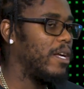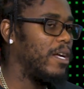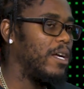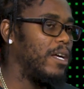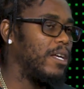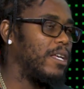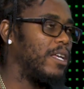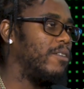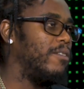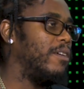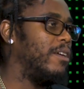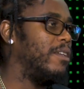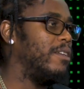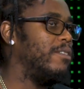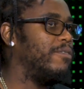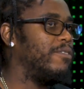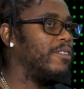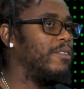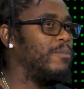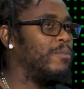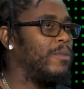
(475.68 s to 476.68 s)
And go and get one
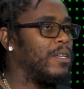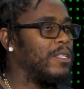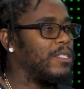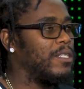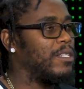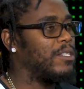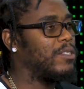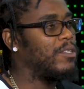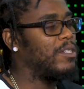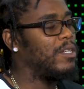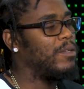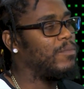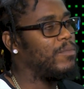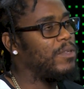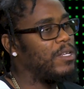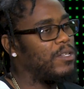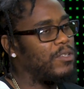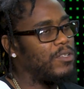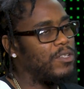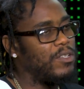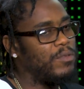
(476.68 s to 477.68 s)
different master. So them
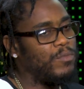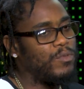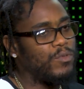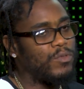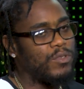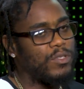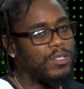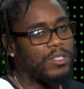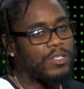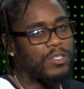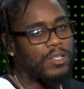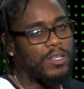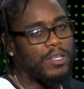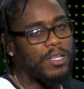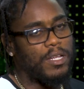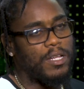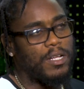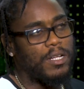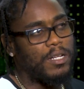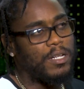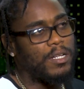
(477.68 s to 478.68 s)
deal with the music. So
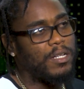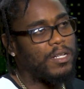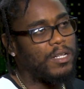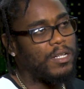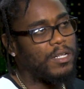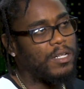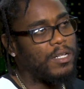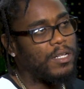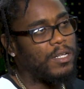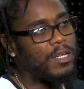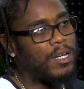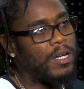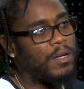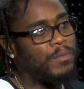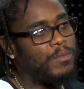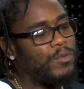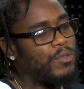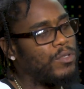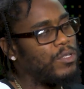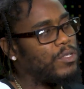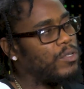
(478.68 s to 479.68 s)
their
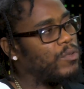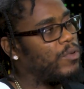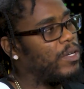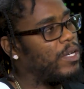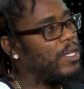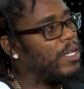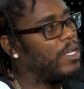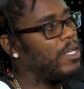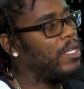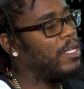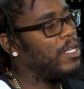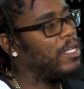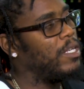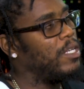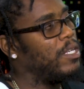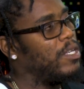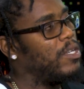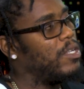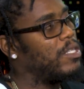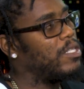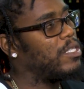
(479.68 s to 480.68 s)
music where
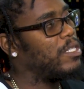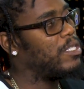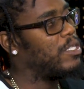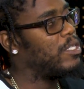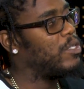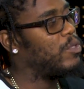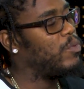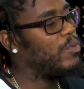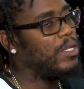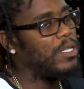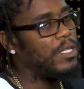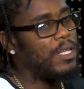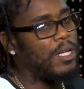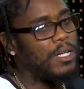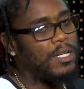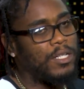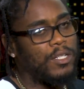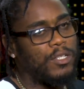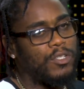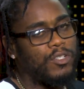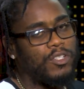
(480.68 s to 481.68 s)
just listen to it
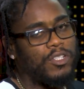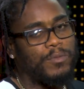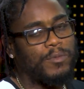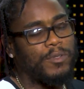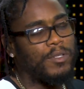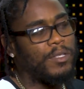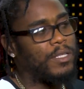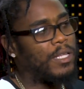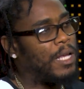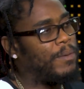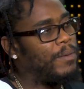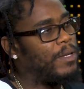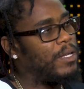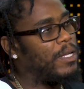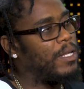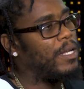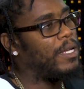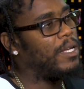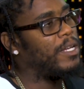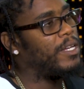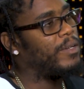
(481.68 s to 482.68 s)
and then 3 months time you
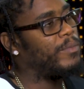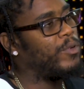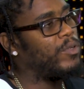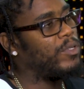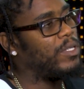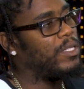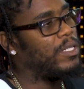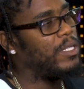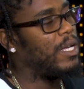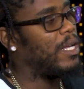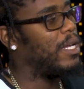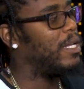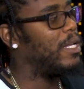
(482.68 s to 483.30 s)
hear about it